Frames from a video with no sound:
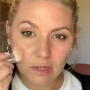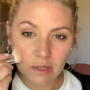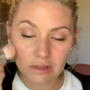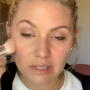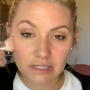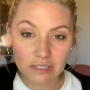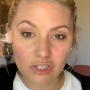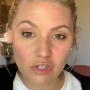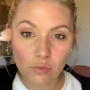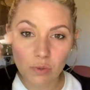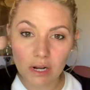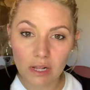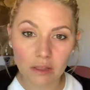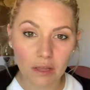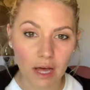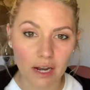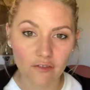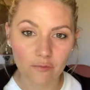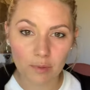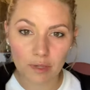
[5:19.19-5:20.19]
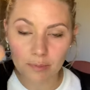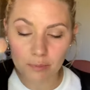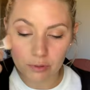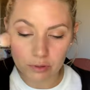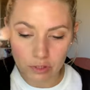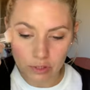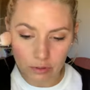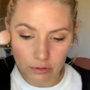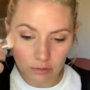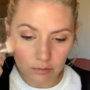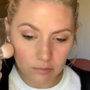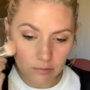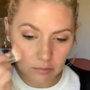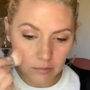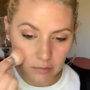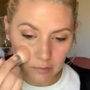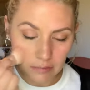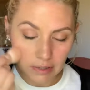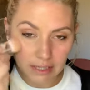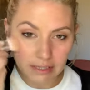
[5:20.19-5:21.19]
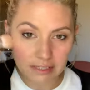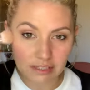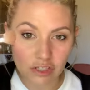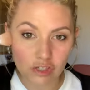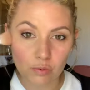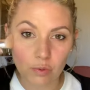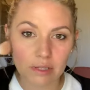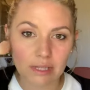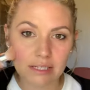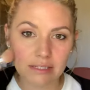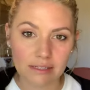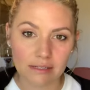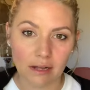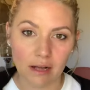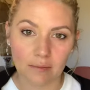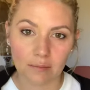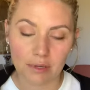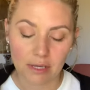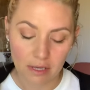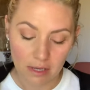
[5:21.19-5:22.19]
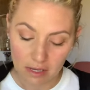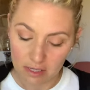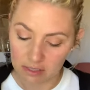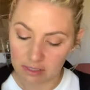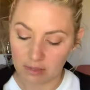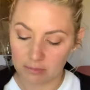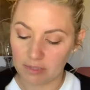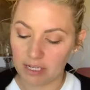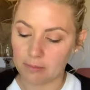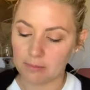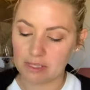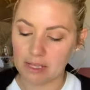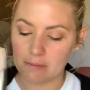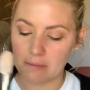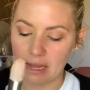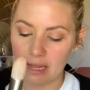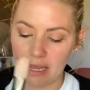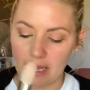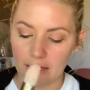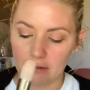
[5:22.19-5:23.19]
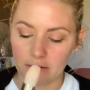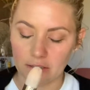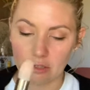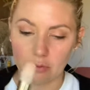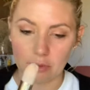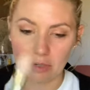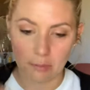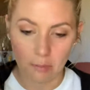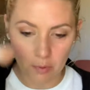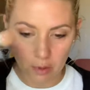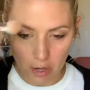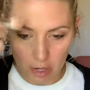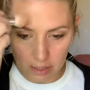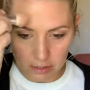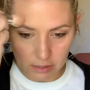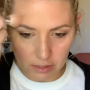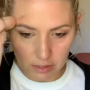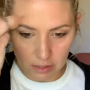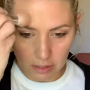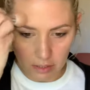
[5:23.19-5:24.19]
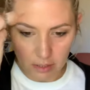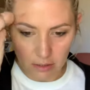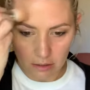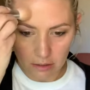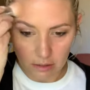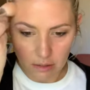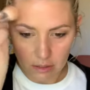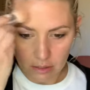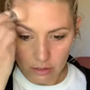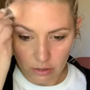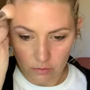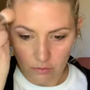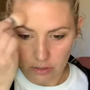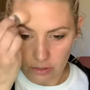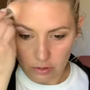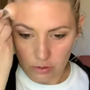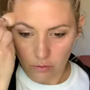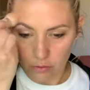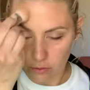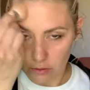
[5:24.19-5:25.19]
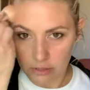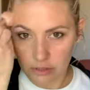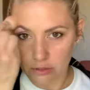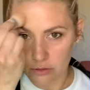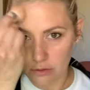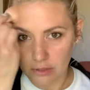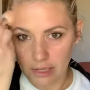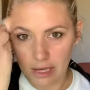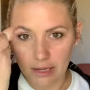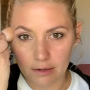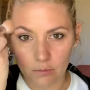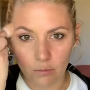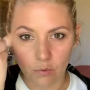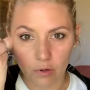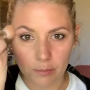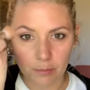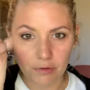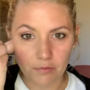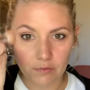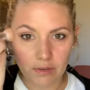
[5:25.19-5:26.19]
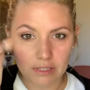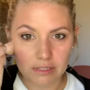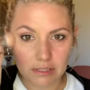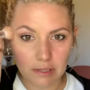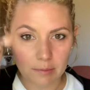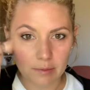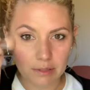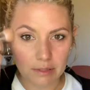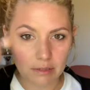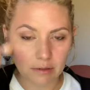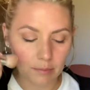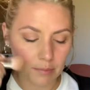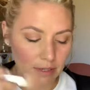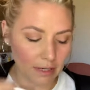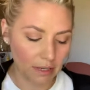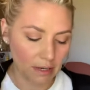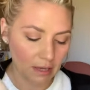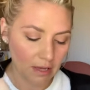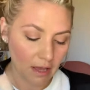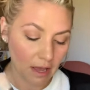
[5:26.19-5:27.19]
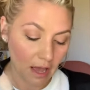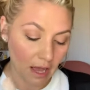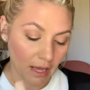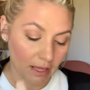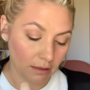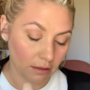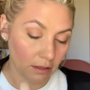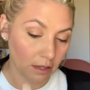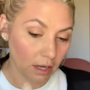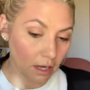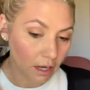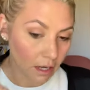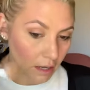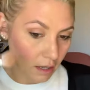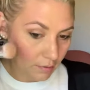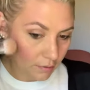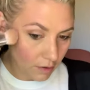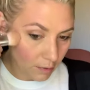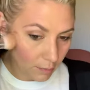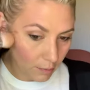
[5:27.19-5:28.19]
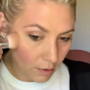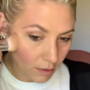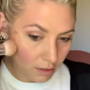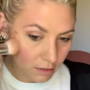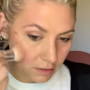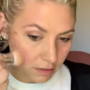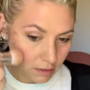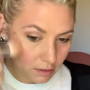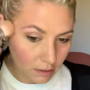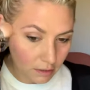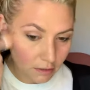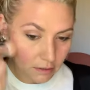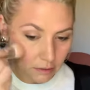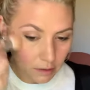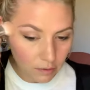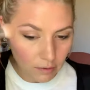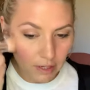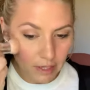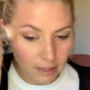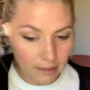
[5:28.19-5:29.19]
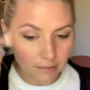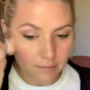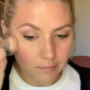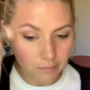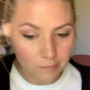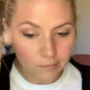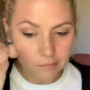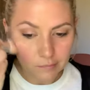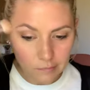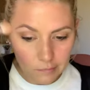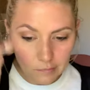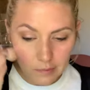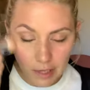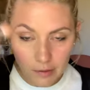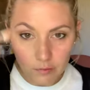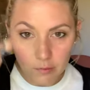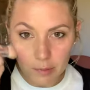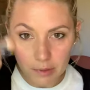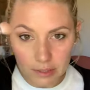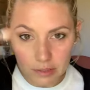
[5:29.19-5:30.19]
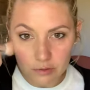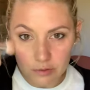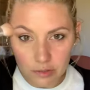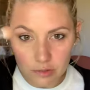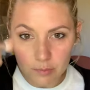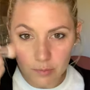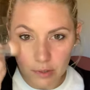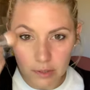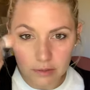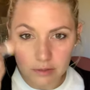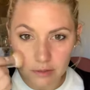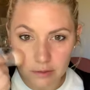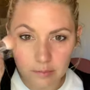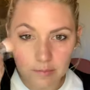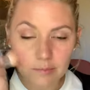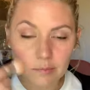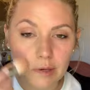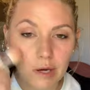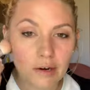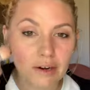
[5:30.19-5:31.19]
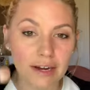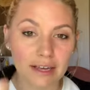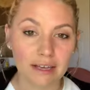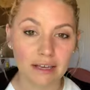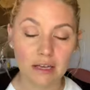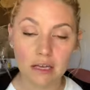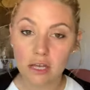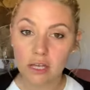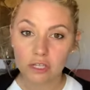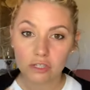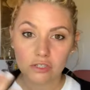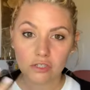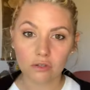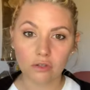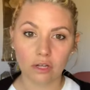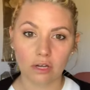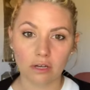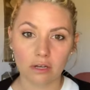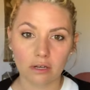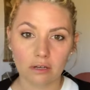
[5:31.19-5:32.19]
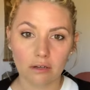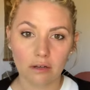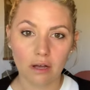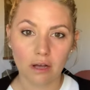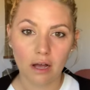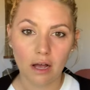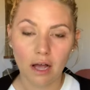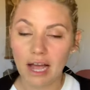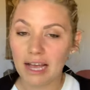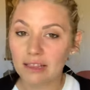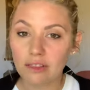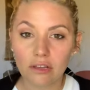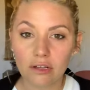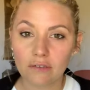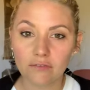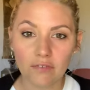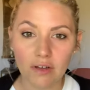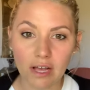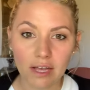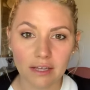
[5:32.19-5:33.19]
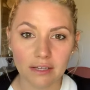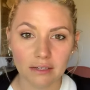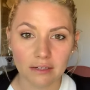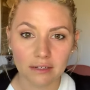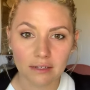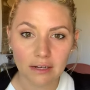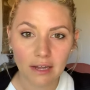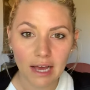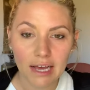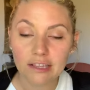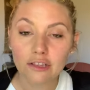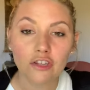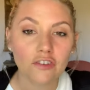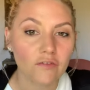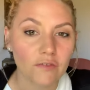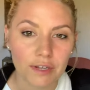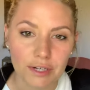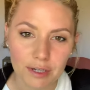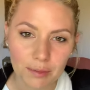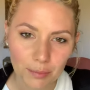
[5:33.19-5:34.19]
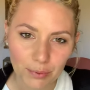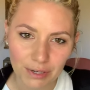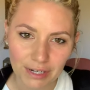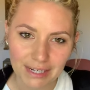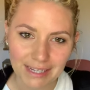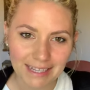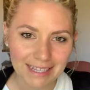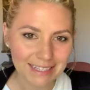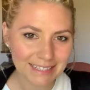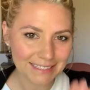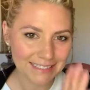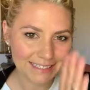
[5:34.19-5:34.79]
this is what a lot of people do, and this is where they stop. Sometimes they might add a little bit of bronzer. You can totally do that and warm your face up a little bit. I love our bronzer. Okay, everybody uses bronzer. All right, so look, I look fine. I look very pretty